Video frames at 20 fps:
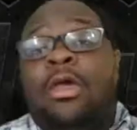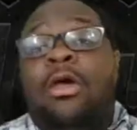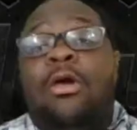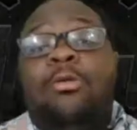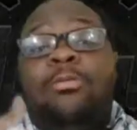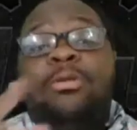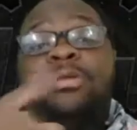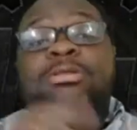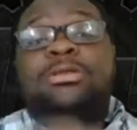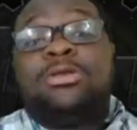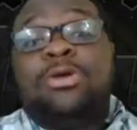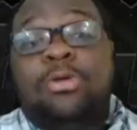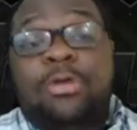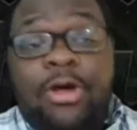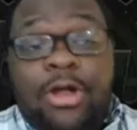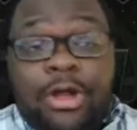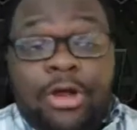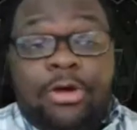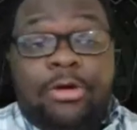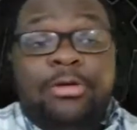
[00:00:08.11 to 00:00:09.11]
What's
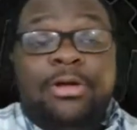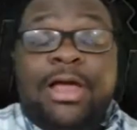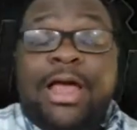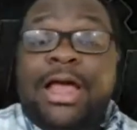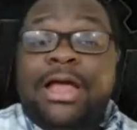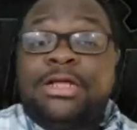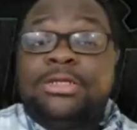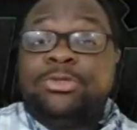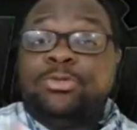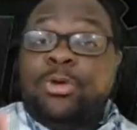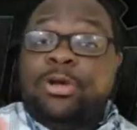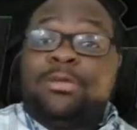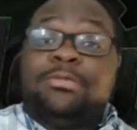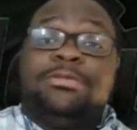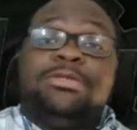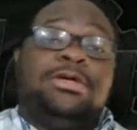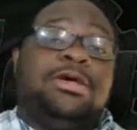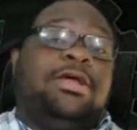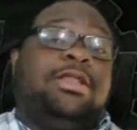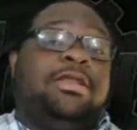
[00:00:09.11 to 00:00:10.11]
going on, guys? Welcome
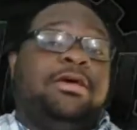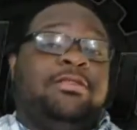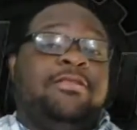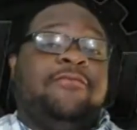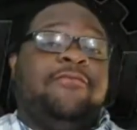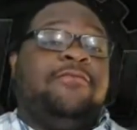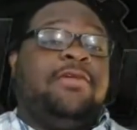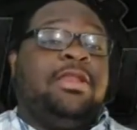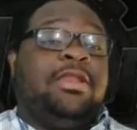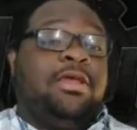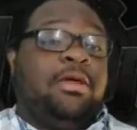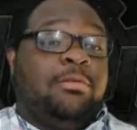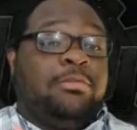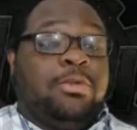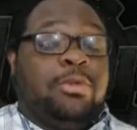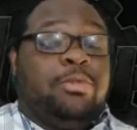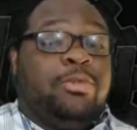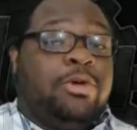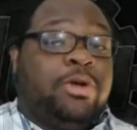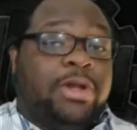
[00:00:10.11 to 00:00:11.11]
to another video. I'm
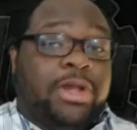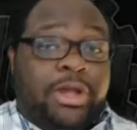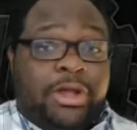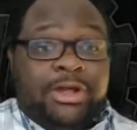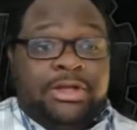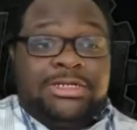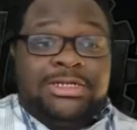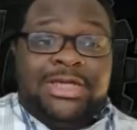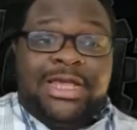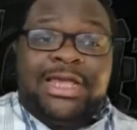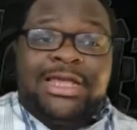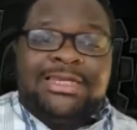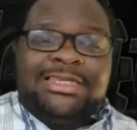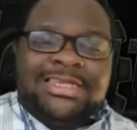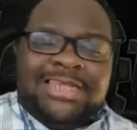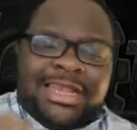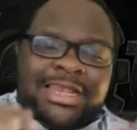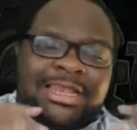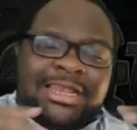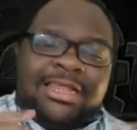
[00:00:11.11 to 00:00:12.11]
your boy NarikChase,
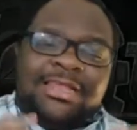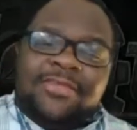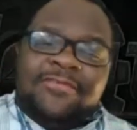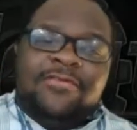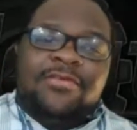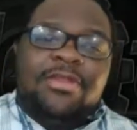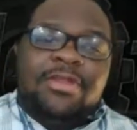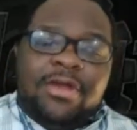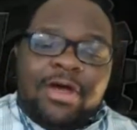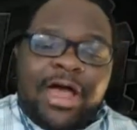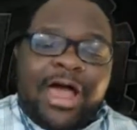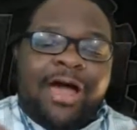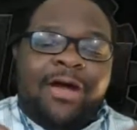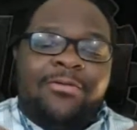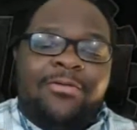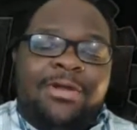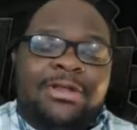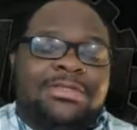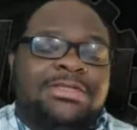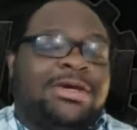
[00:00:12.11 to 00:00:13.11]
and in this video I
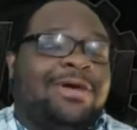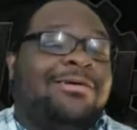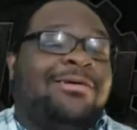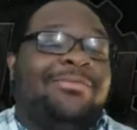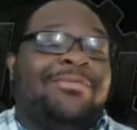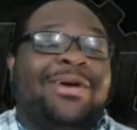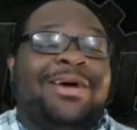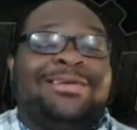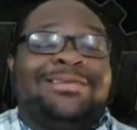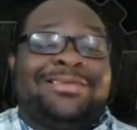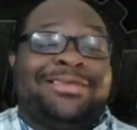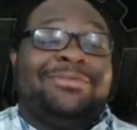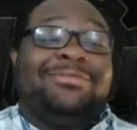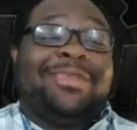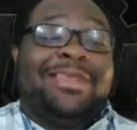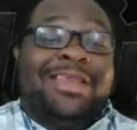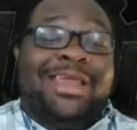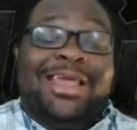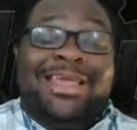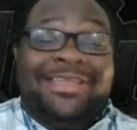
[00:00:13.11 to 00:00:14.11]
want to talk about
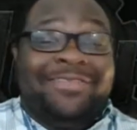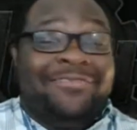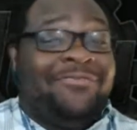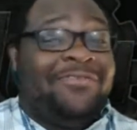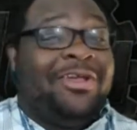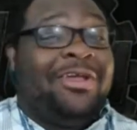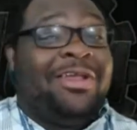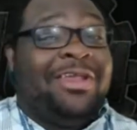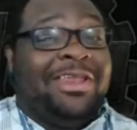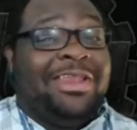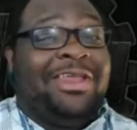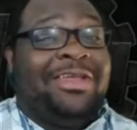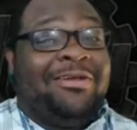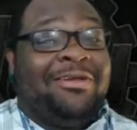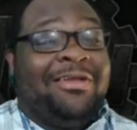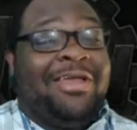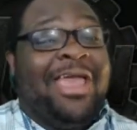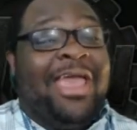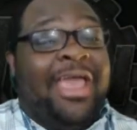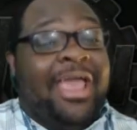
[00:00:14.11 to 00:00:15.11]
something that is very
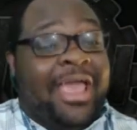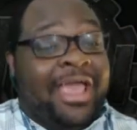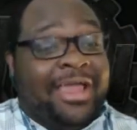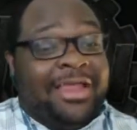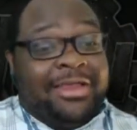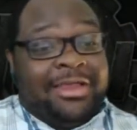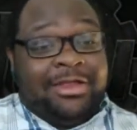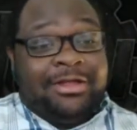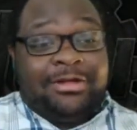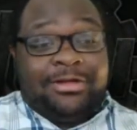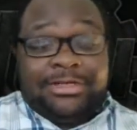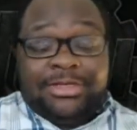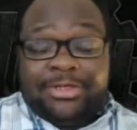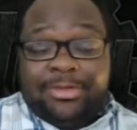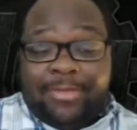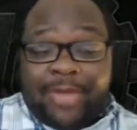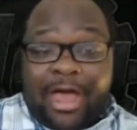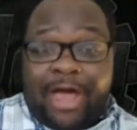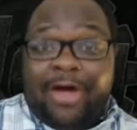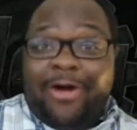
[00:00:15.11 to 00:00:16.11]
near and dear to
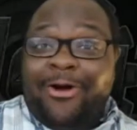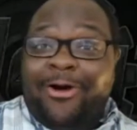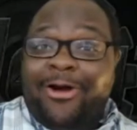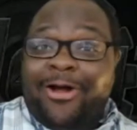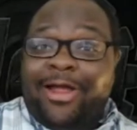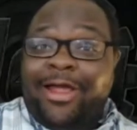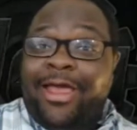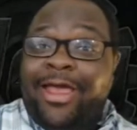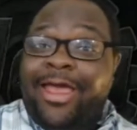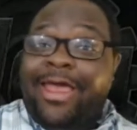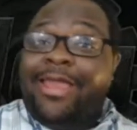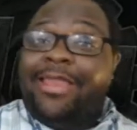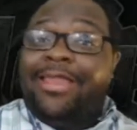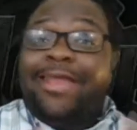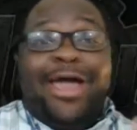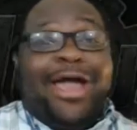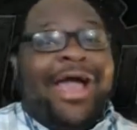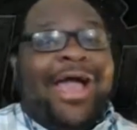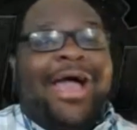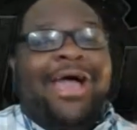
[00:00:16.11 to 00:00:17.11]
my heart.
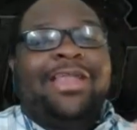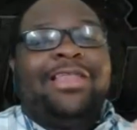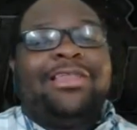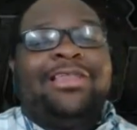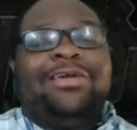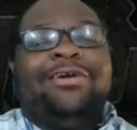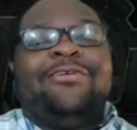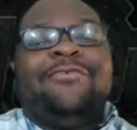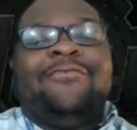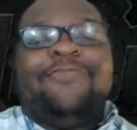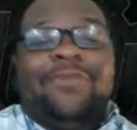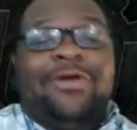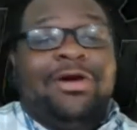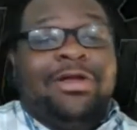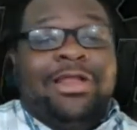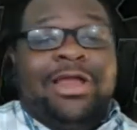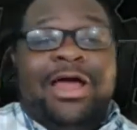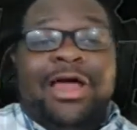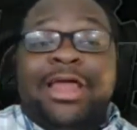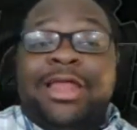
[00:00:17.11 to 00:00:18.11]
Now, I love
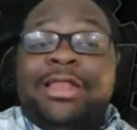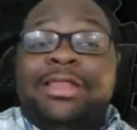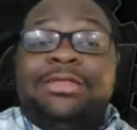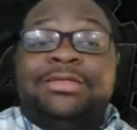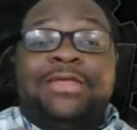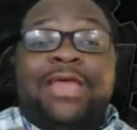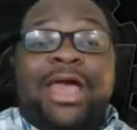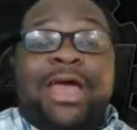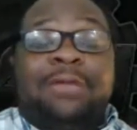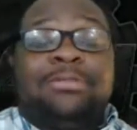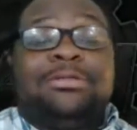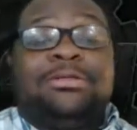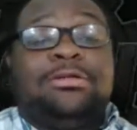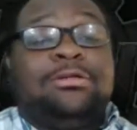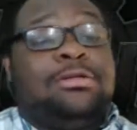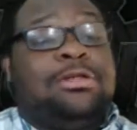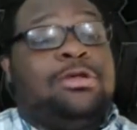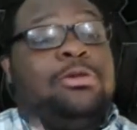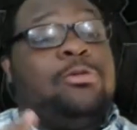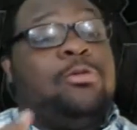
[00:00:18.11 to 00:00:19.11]
Fallout. It is
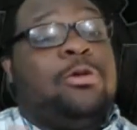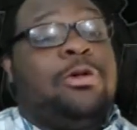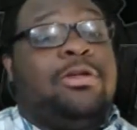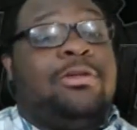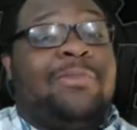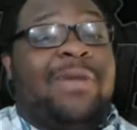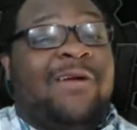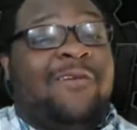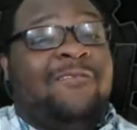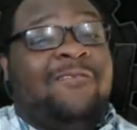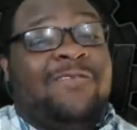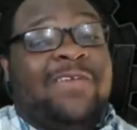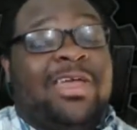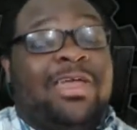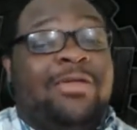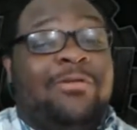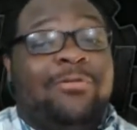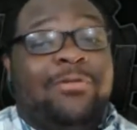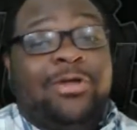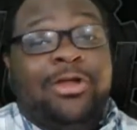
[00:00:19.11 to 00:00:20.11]
absolutely one of my
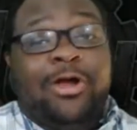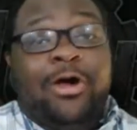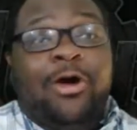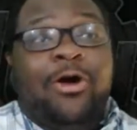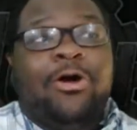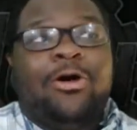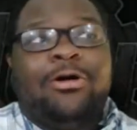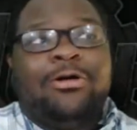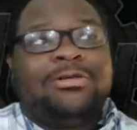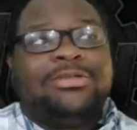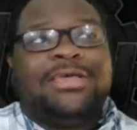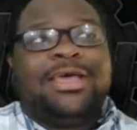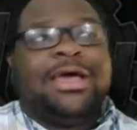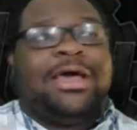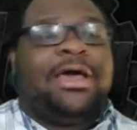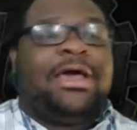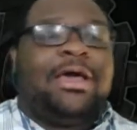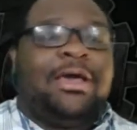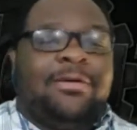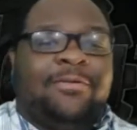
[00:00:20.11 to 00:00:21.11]
favorite
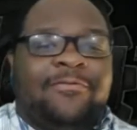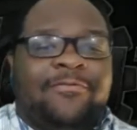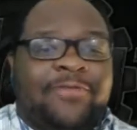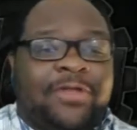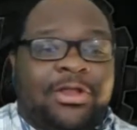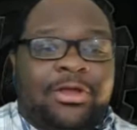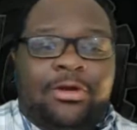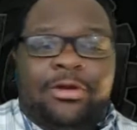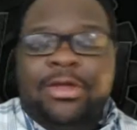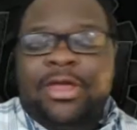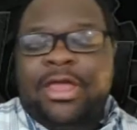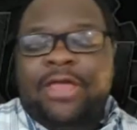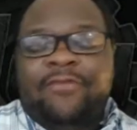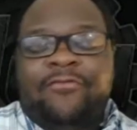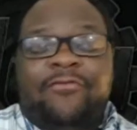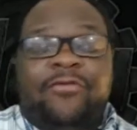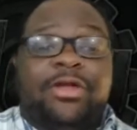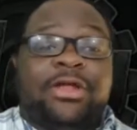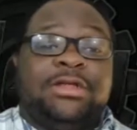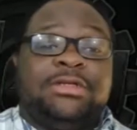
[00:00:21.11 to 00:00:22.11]
all-time video game
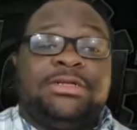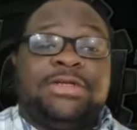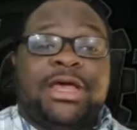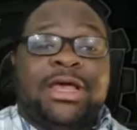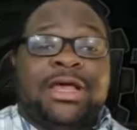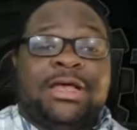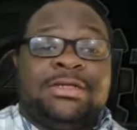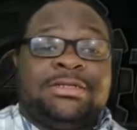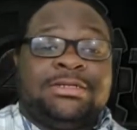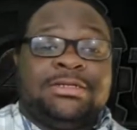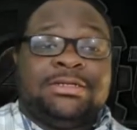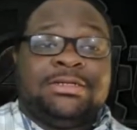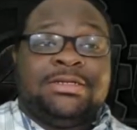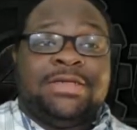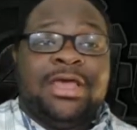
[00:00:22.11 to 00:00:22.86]
franchises,